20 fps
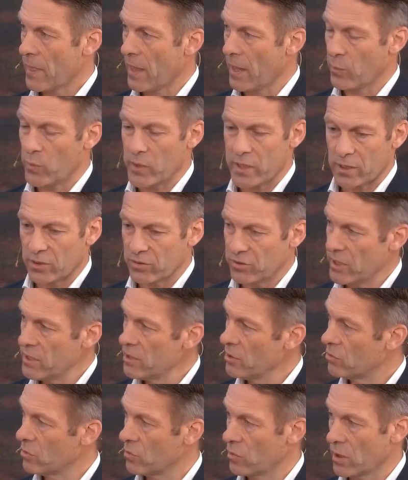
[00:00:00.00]
And we
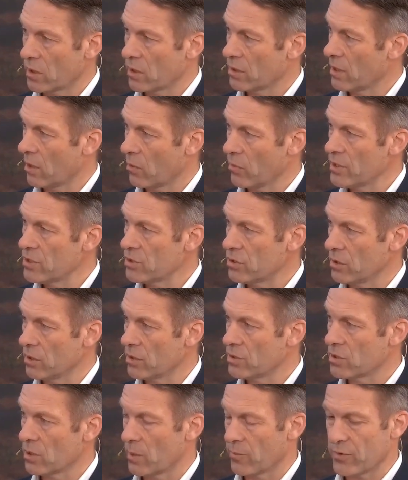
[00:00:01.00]
continue to work on our
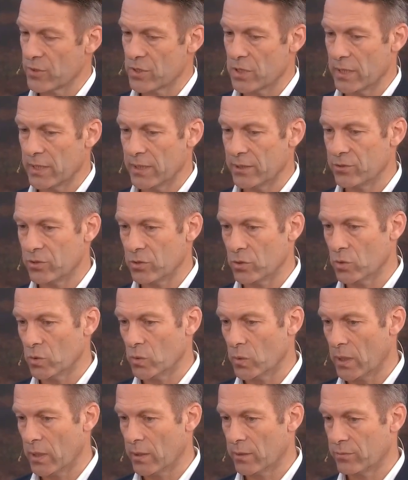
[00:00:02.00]
research, obviously,
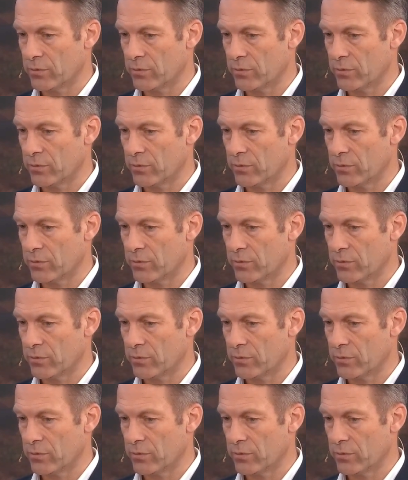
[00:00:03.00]
to